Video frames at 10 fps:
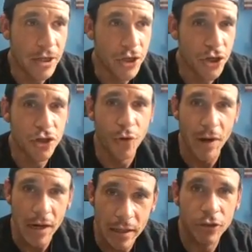just
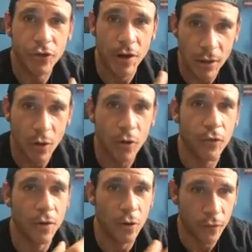training
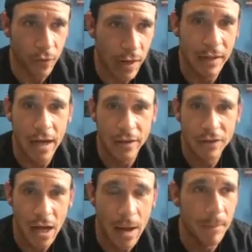over and over again and not
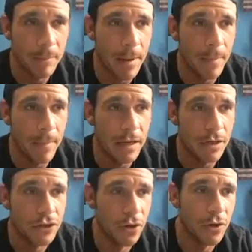stop and
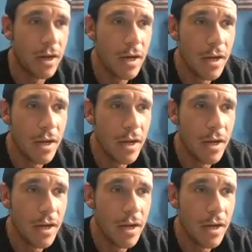making sure